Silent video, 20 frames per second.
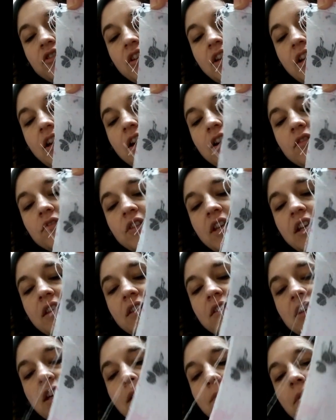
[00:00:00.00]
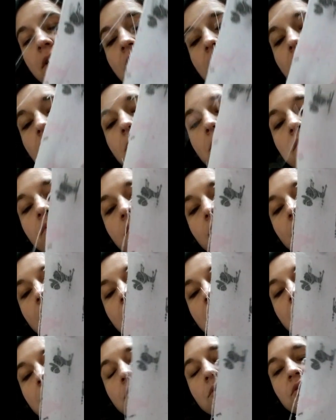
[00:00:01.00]
I don't take the time to cut them
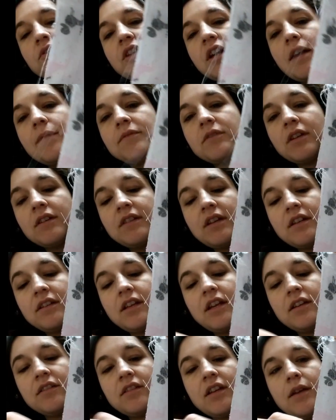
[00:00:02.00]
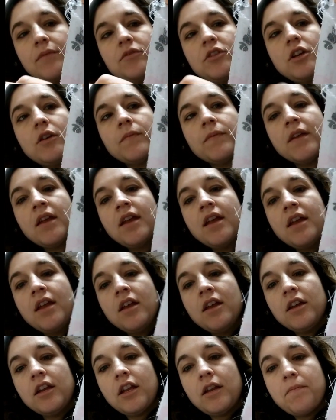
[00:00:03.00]
beforehand most times because that takes time too.
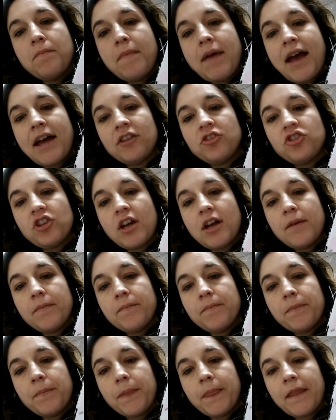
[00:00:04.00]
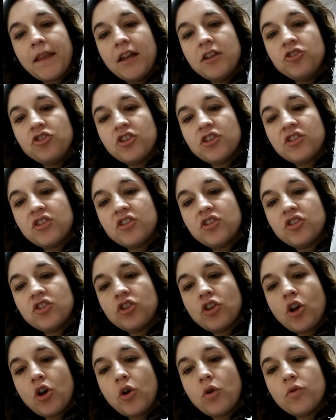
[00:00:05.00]
Going to match up and just
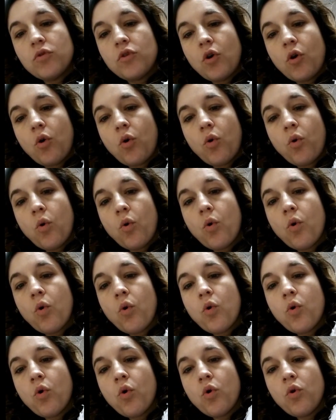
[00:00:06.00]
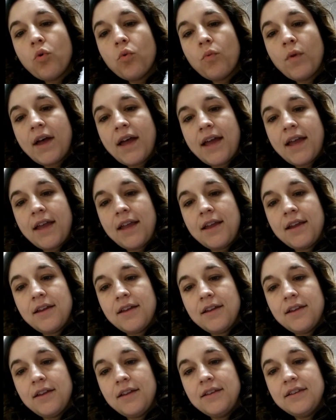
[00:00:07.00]
sew the whole way
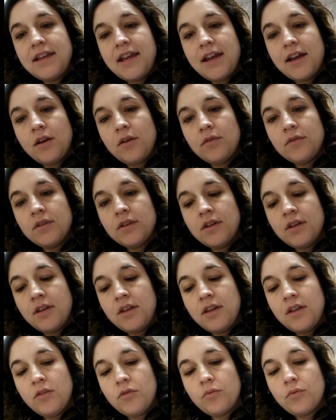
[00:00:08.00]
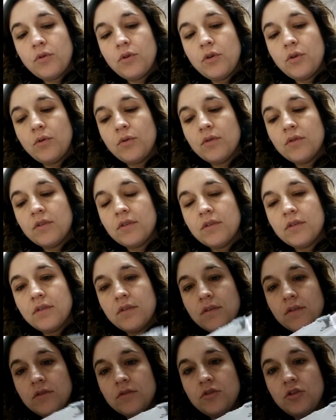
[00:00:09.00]
down through
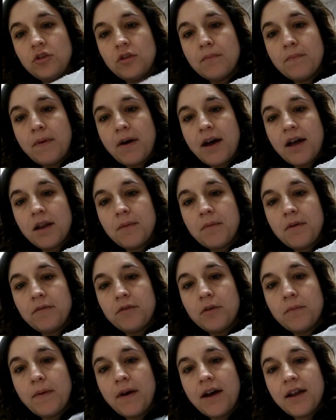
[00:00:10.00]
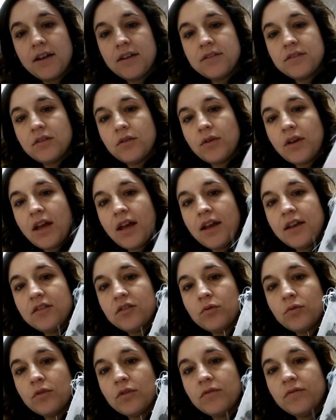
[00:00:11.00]
to the bottom of your bodice, okay?
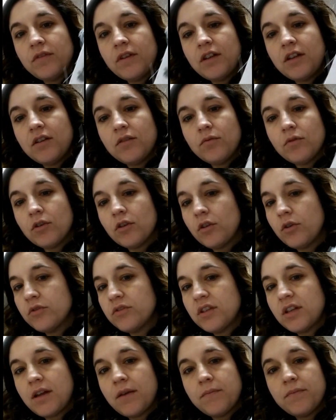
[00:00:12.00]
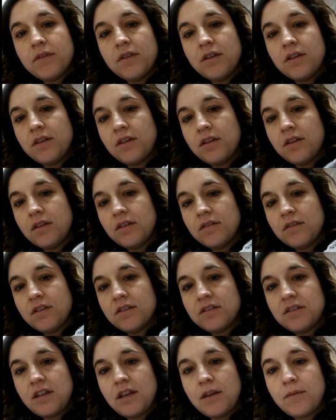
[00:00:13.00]
So we're closing up the
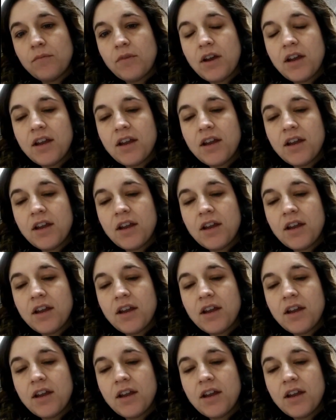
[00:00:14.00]
seam right